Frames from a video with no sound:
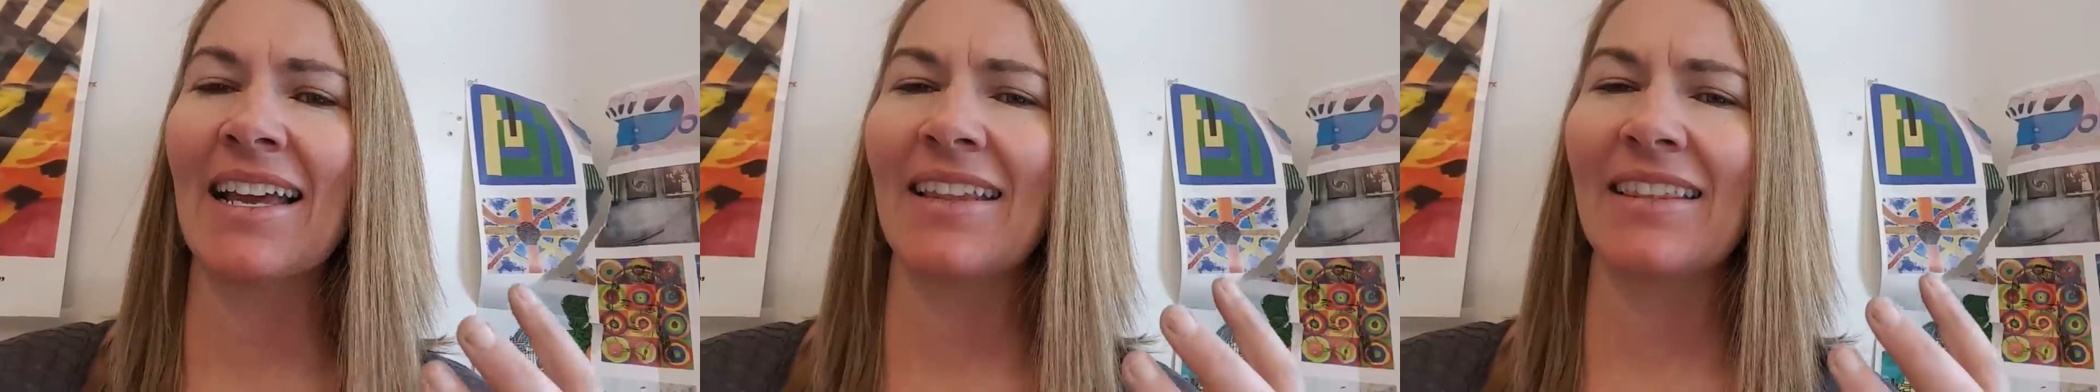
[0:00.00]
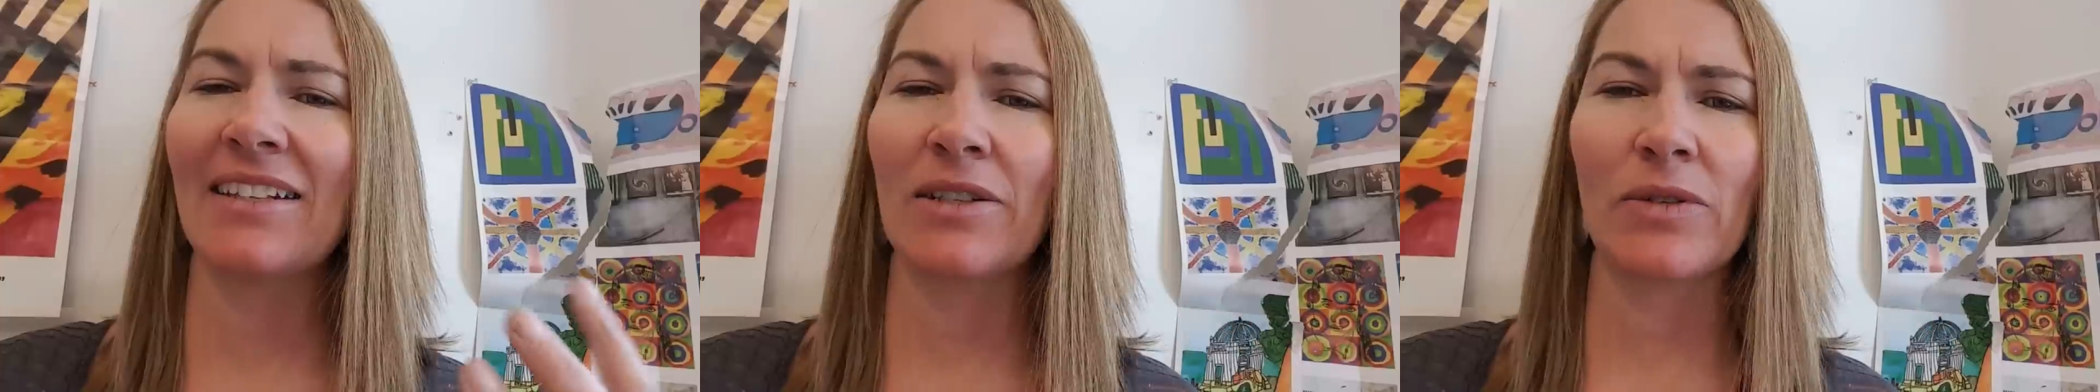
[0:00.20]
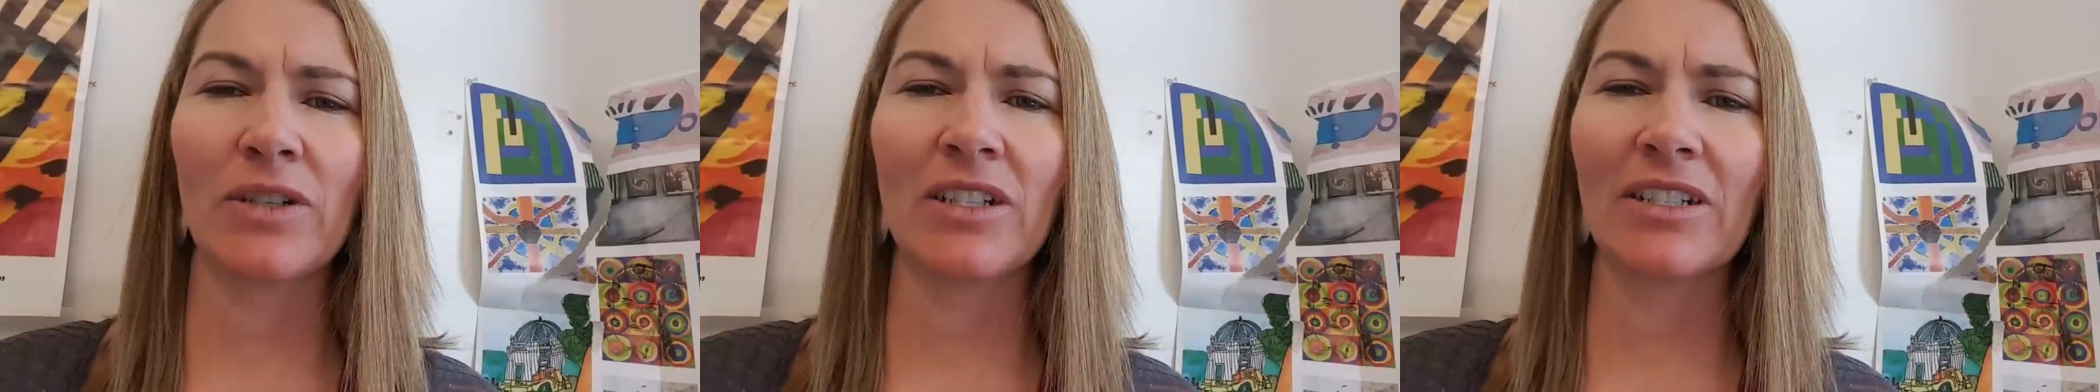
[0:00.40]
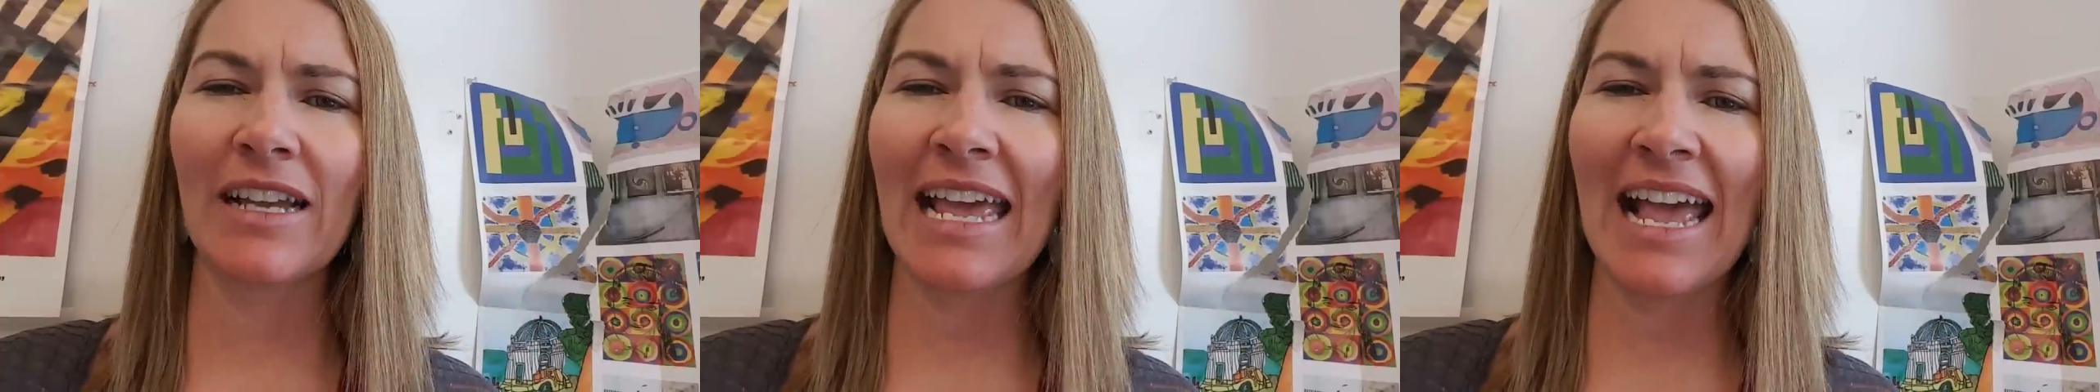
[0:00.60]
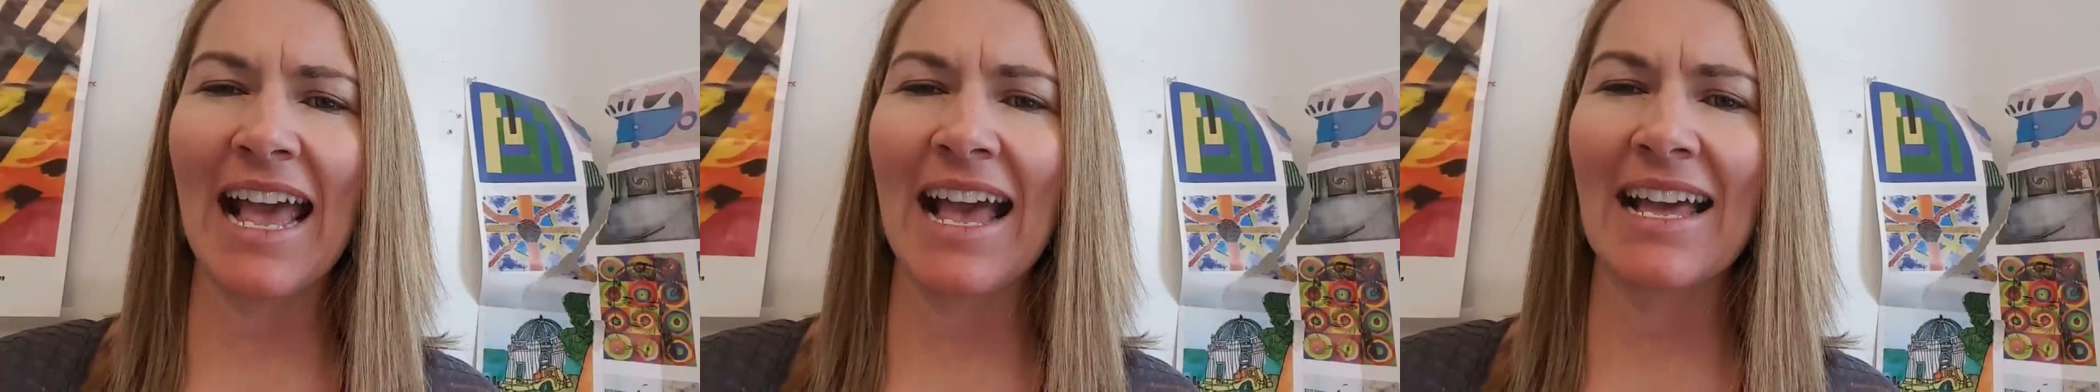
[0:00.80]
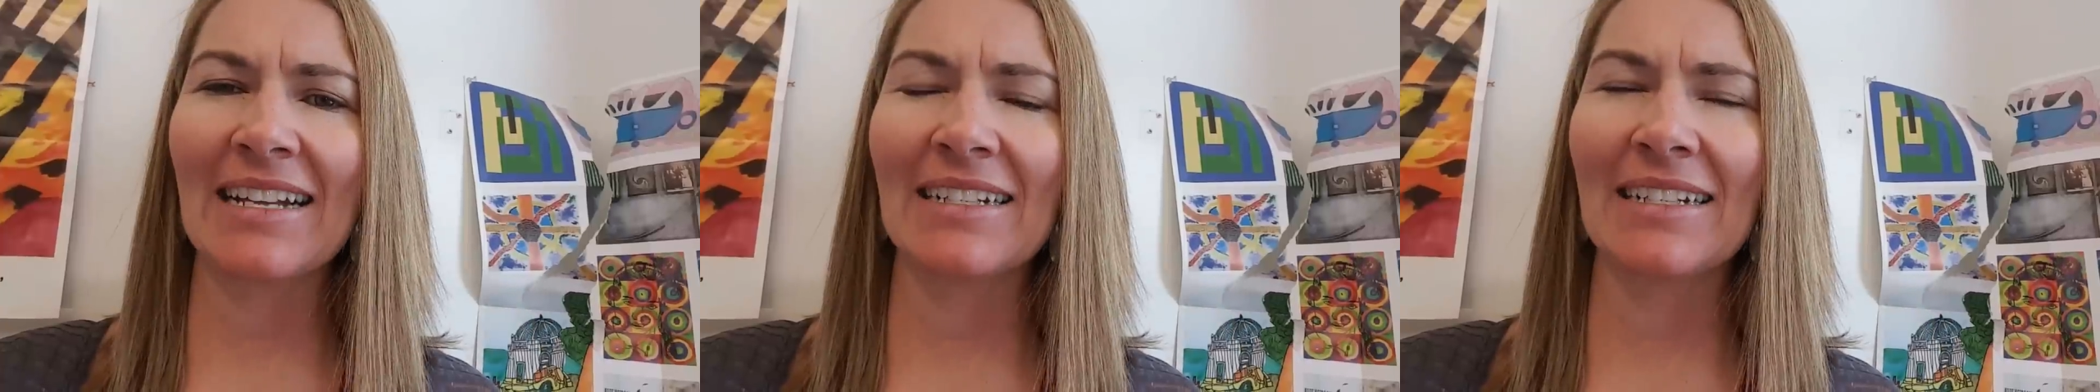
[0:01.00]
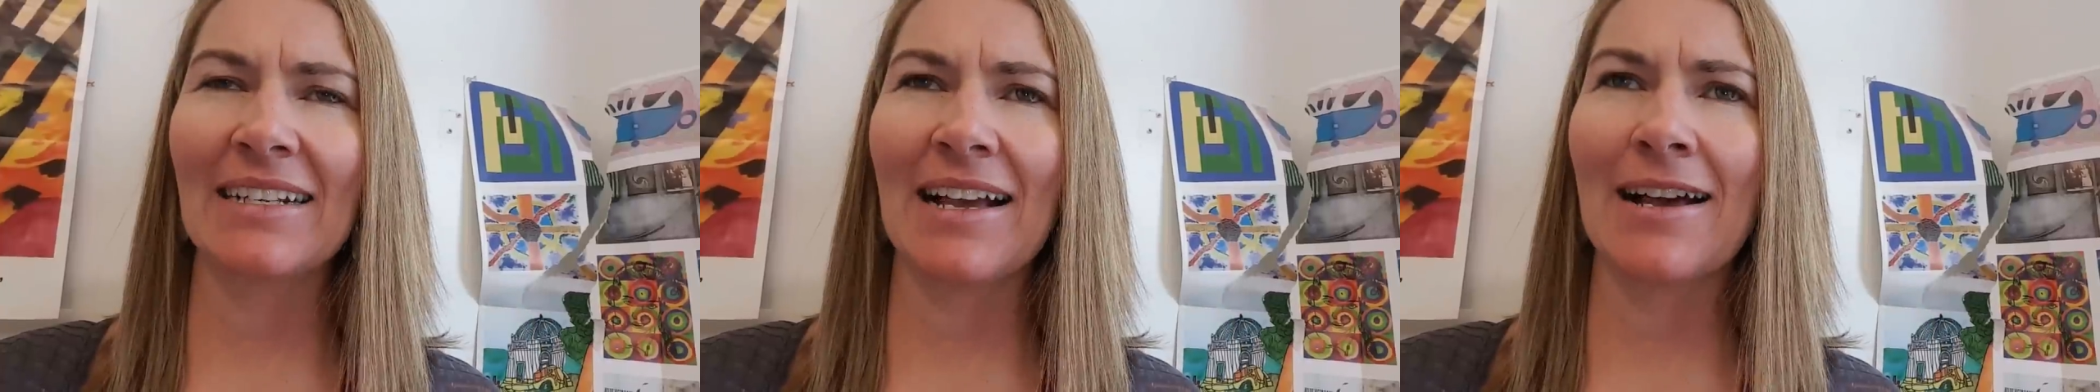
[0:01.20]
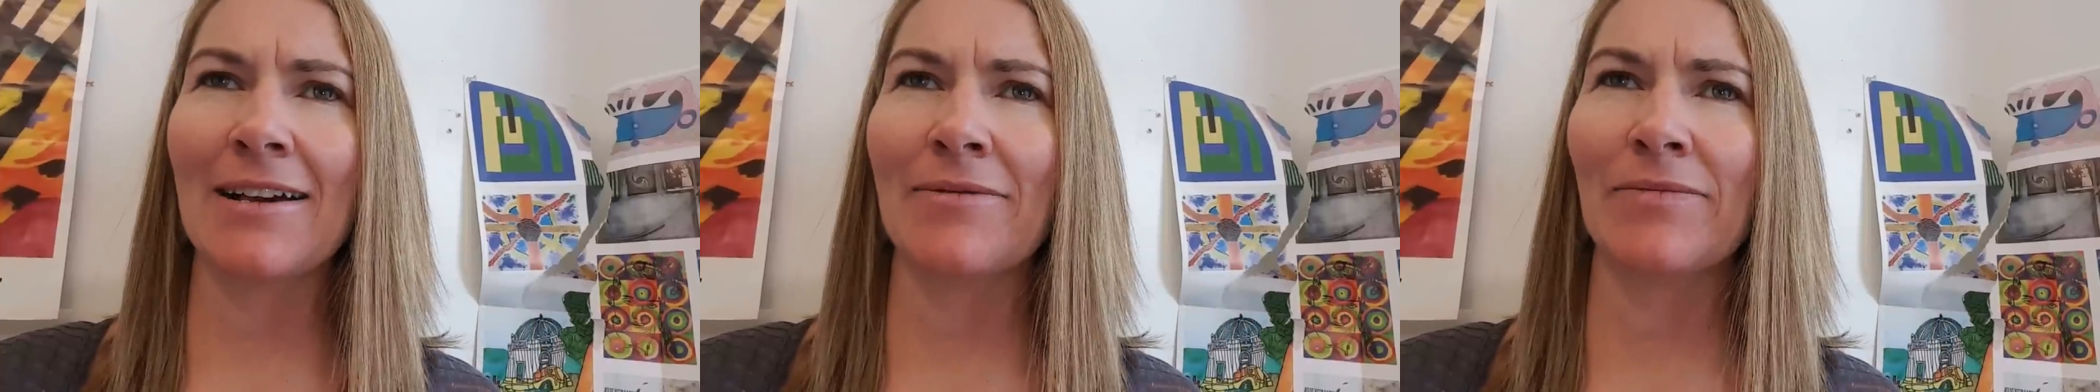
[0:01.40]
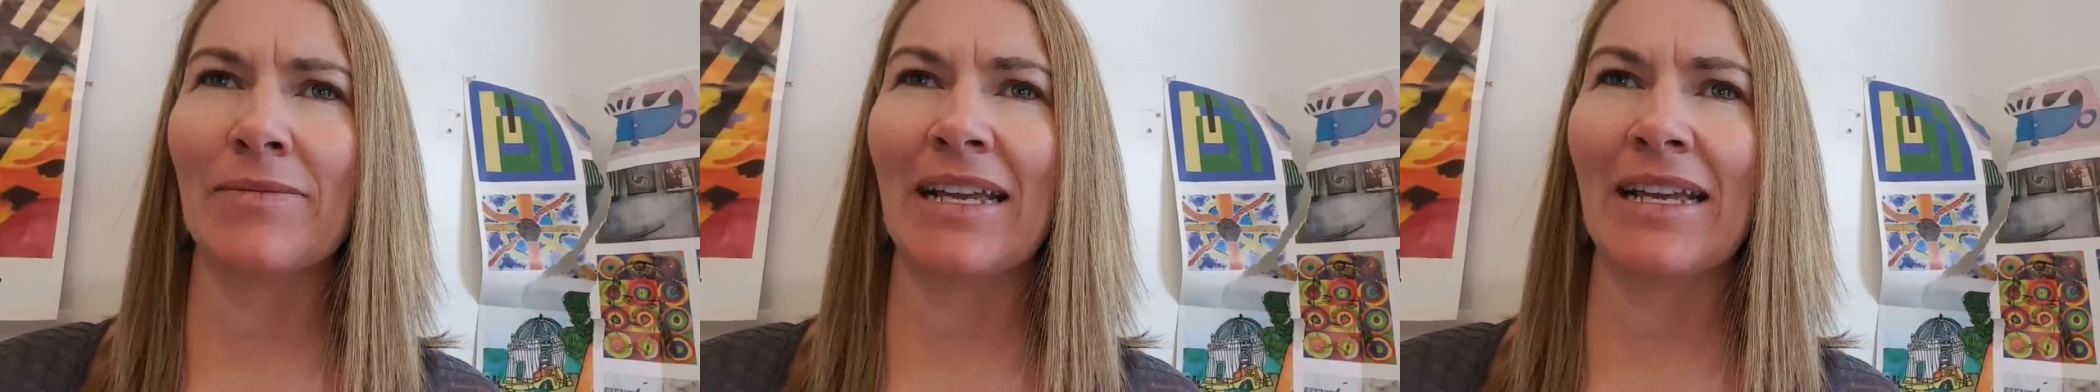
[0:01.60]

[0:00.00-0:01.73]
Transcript: the squirrel can't um,